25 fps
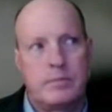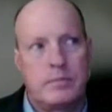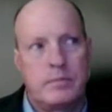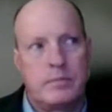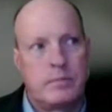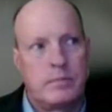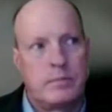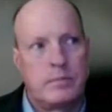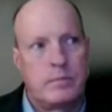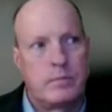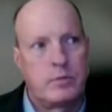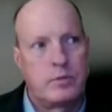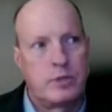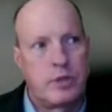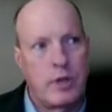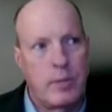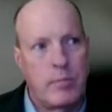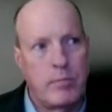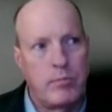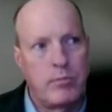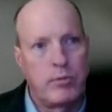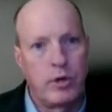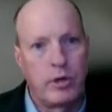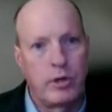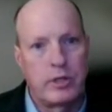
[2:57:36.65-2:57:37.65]
some
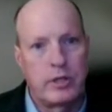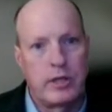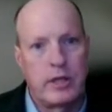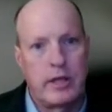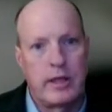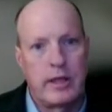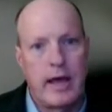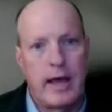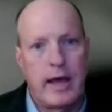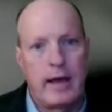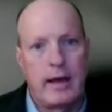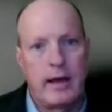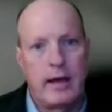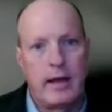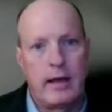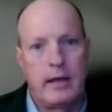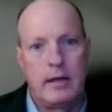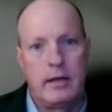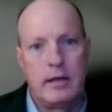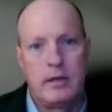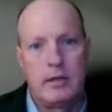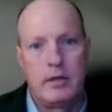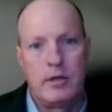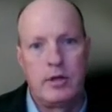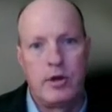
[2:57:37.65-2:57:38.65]
look to that.
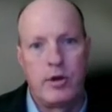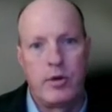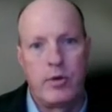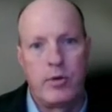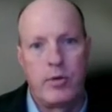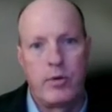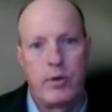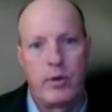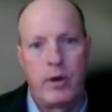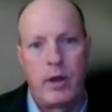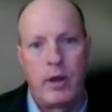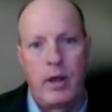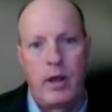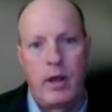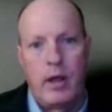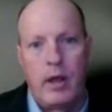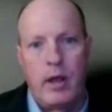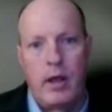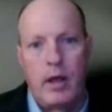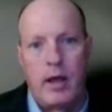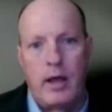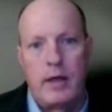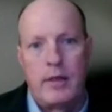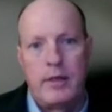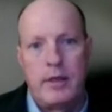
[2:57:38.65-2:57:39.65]
You know,
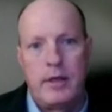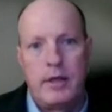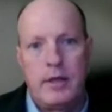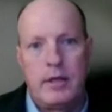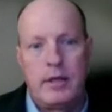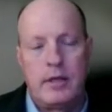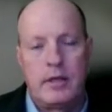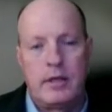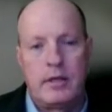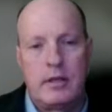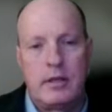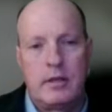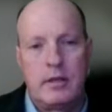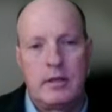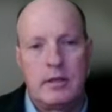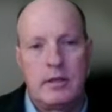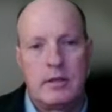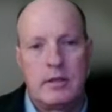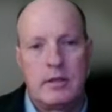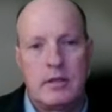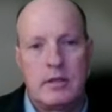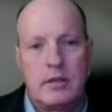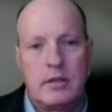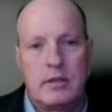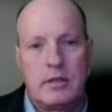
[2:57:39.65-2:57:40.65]
I think
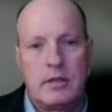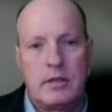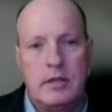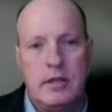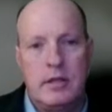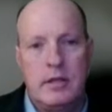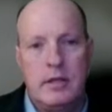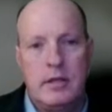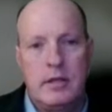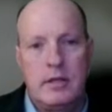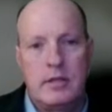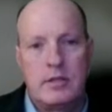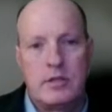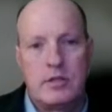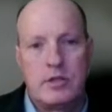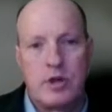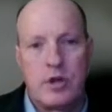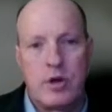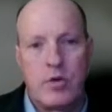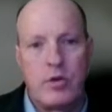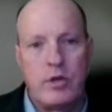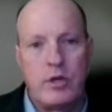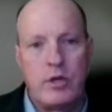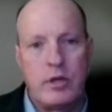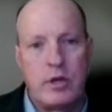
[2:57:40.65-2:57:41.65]
the
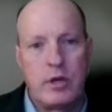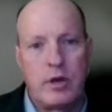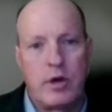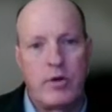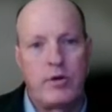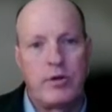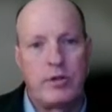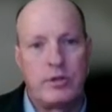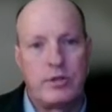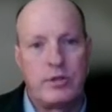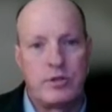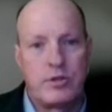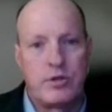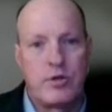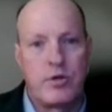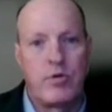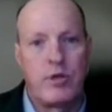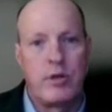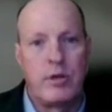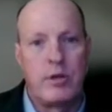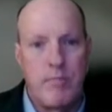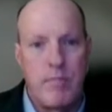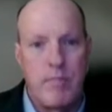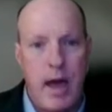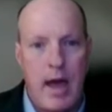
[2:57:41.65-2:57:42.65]
zoning code and zoning
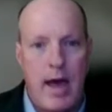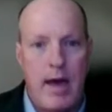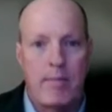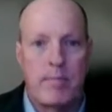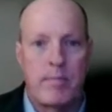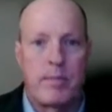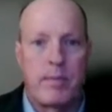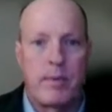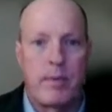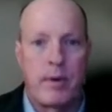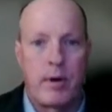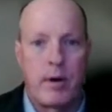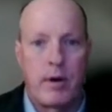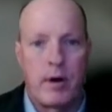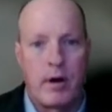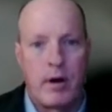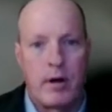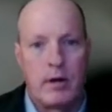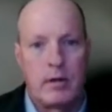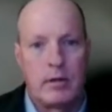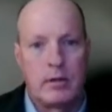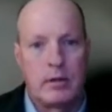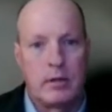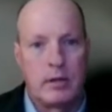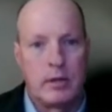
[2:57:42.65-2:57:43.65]
map are a
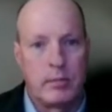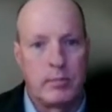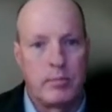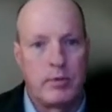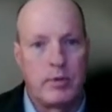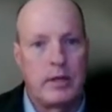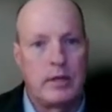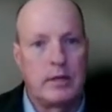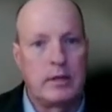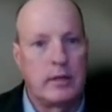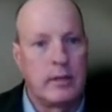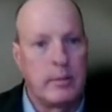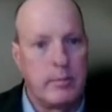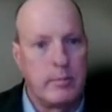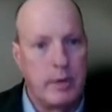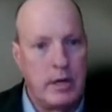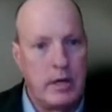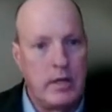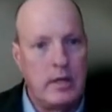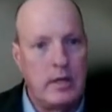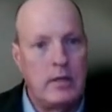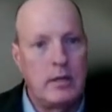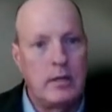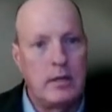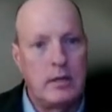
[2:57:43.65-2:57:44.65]
little bit
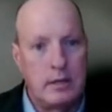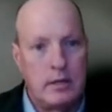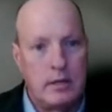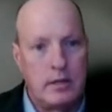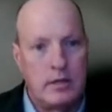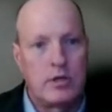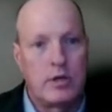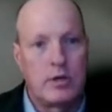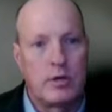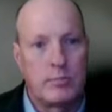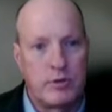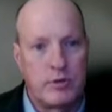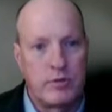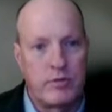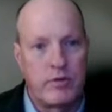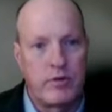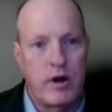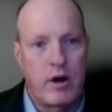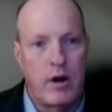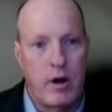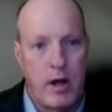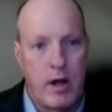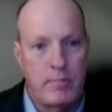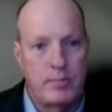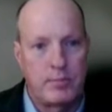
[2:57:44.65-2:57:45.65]
limited in terms of our
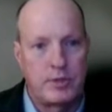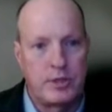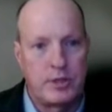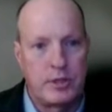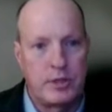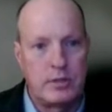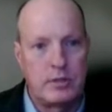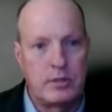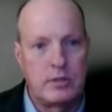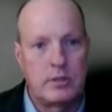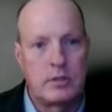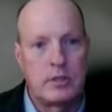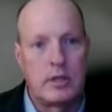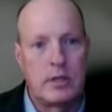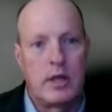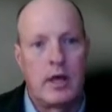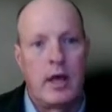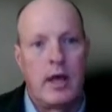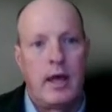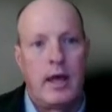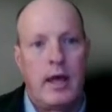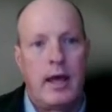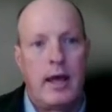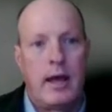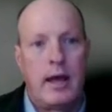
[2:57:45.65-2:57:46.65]
options.
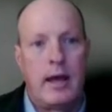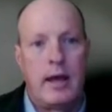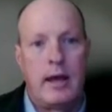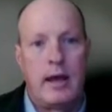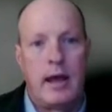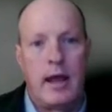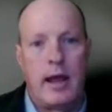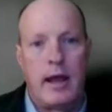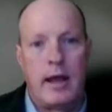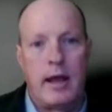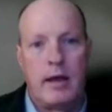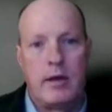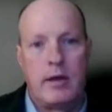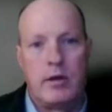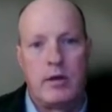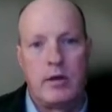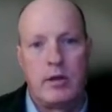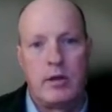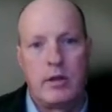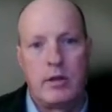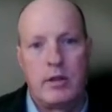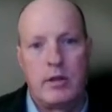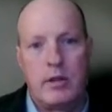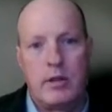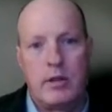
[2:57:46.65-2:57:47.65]
And
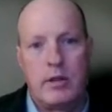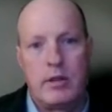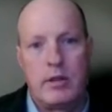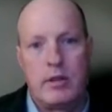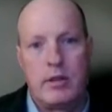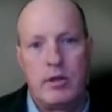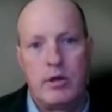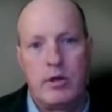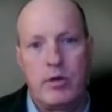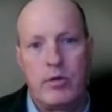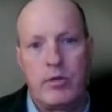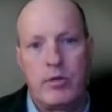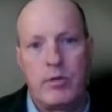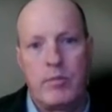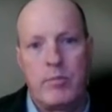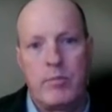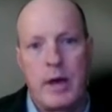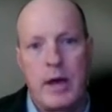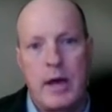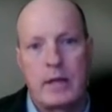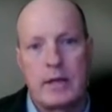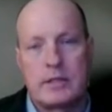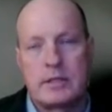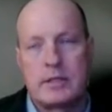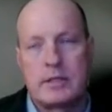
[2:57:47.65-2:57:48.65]
you know, the
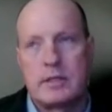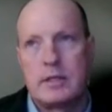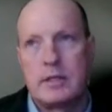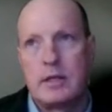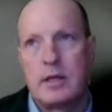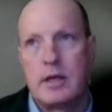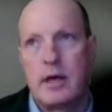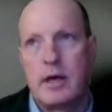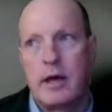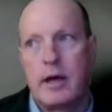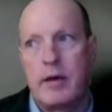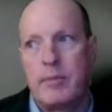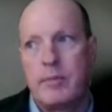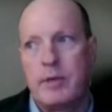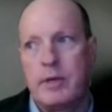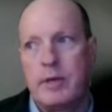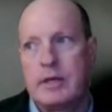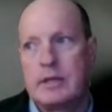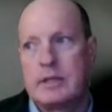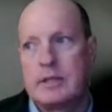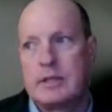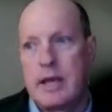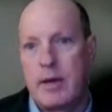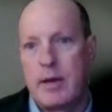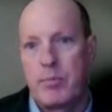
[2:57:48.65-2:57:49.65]
best
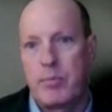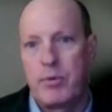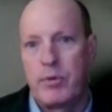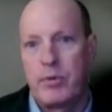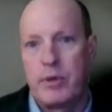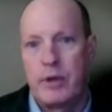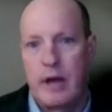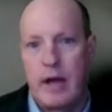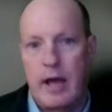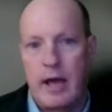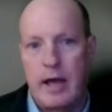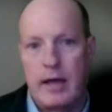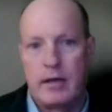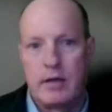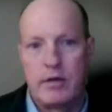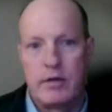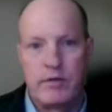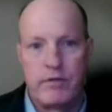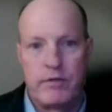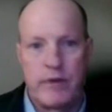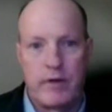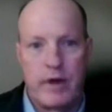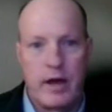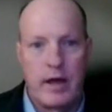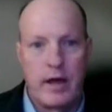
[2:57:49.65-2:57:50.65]
example that I could
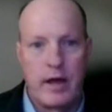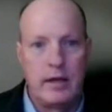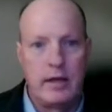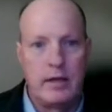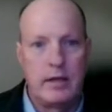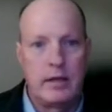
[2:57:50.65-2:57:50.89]
find